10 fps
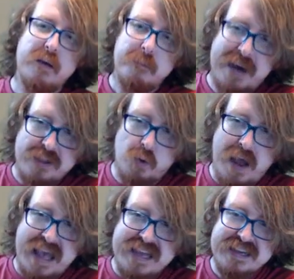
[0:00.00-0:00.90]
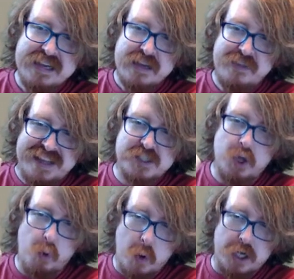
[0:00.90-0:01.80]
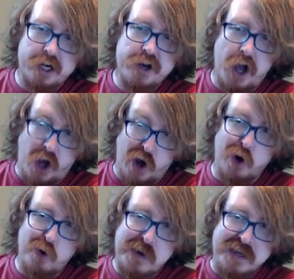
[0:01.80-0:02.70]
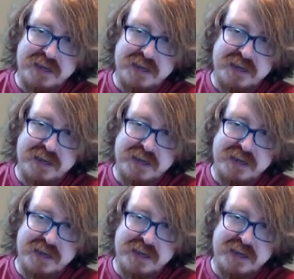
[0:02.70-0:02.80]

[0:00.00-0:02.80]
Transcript: By the way, that's the word O